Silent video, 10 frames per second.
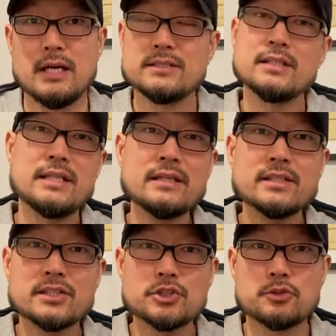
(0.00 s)
See, they
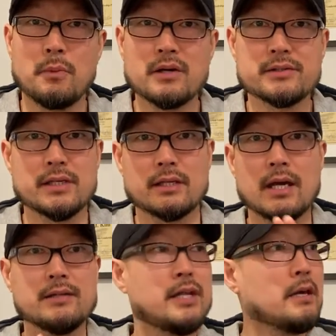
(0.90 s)
did the smart thing.
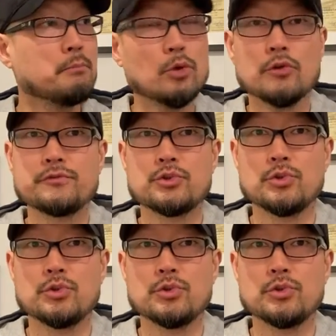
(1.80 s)
They moved